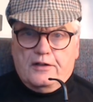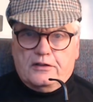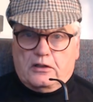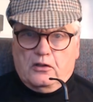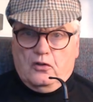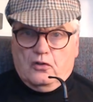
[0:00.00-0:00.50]

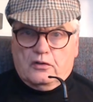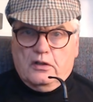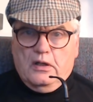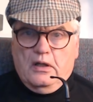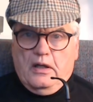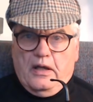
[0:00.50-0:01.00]
o'clock,
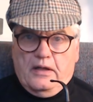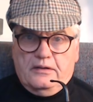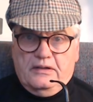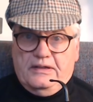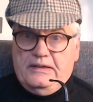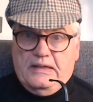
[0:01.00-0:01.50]
and
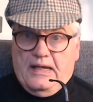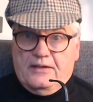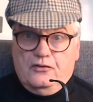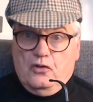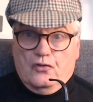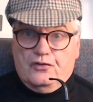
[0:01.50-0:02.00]
he had
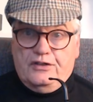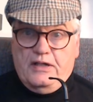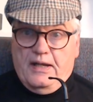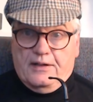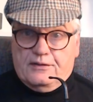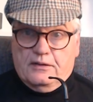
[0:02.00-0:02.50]
not
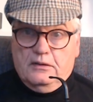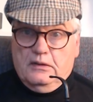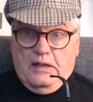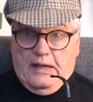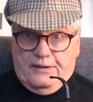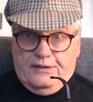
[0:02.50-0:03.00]
yet
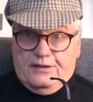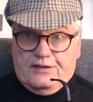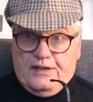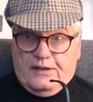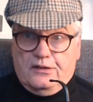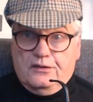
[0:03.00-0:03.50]
had his
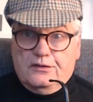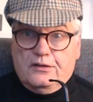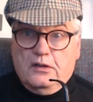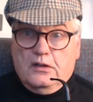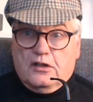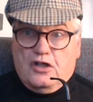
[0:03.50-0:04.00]
second
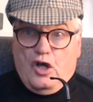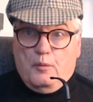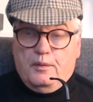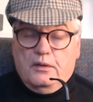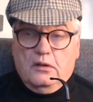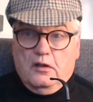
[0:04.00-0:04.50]
cup
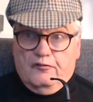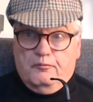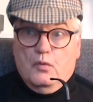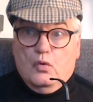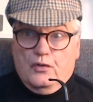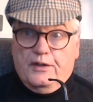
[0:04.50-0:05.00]
of
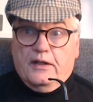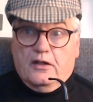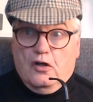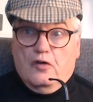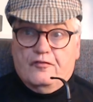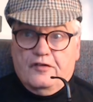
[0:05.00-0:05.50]
morning
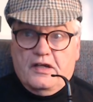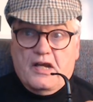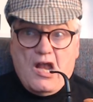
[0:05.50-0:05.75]
coffee.